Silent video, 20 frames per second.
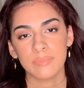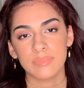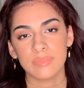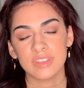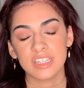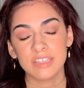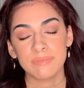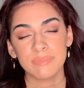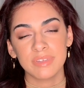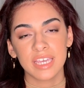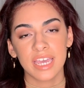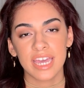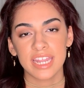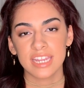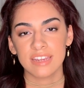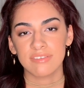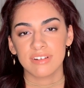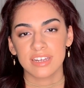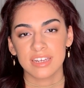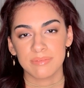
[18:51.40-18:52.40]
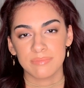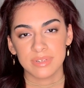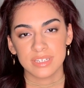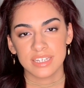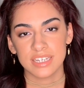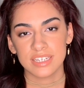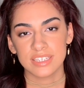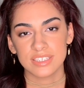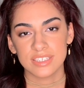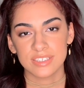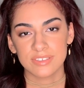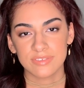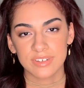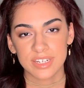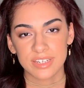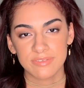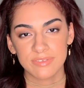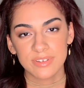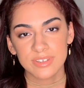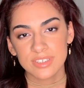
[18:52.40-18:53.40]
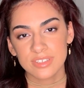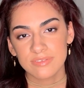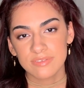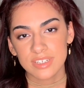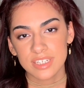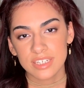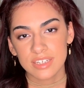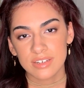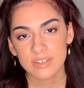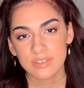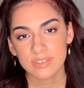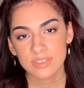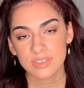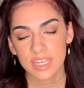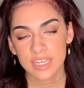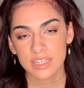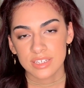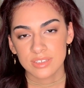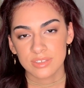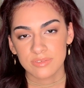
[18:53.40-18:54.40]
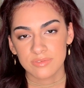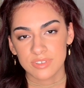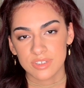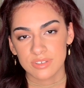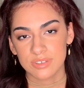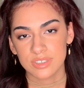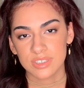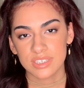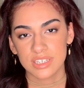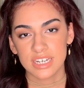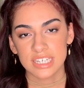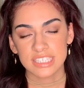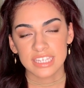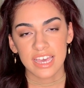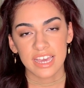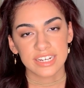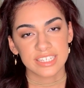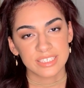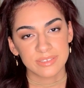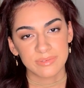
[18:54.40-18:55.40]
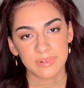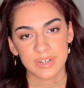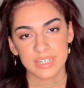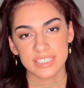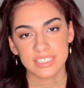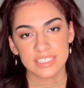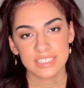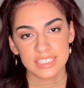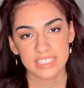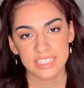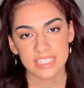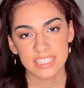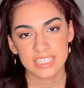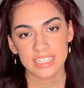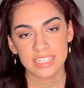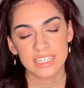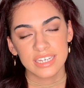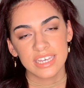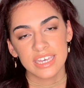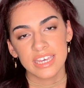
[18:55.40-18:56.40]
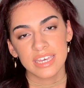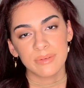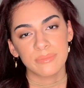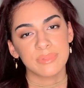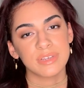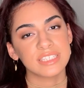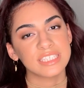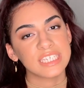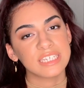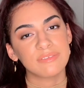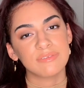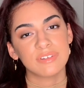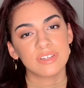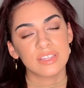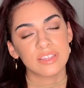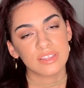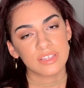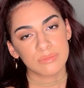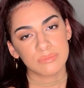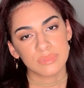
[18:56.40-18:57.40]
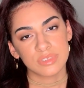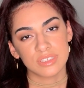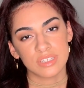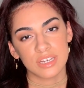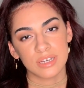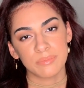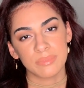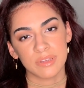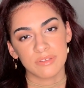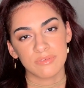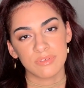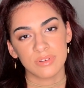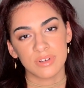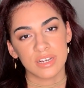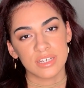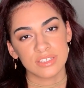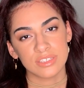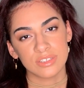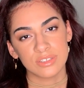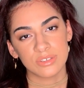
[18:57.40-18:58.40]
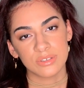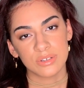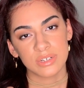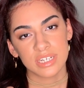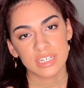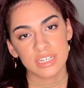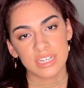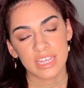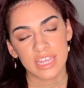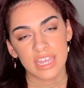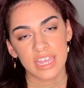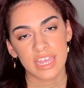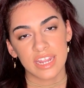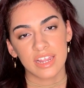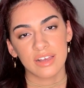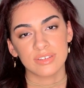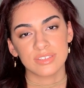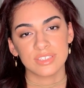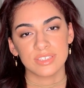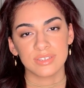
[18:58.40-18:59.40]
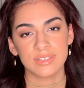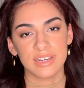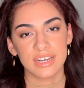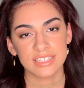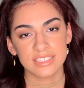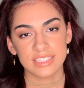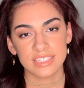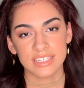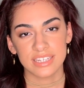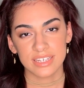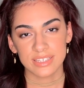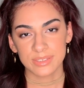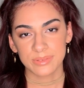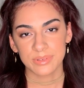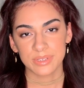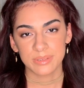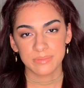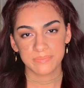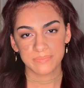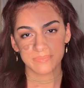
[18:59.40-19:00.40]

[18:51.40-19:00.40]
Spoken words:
Leave me any recommendations for any future videos so I could do videos you guys actually want to see. Please give it a thumbs up if you guys enjoyed, and I'll see you guys in the next one.